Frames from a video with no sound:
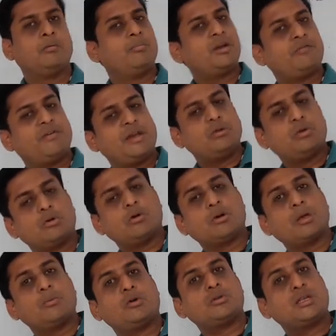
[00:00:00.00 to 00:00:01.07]
But when you
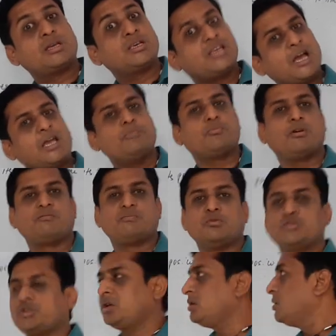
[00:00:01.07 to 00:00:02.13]
talk about the type of
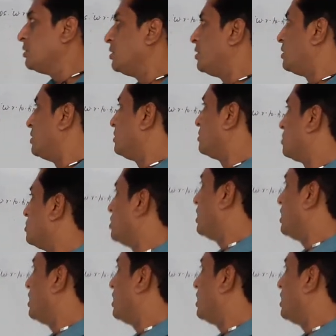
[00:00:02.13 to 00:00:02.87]
motion, so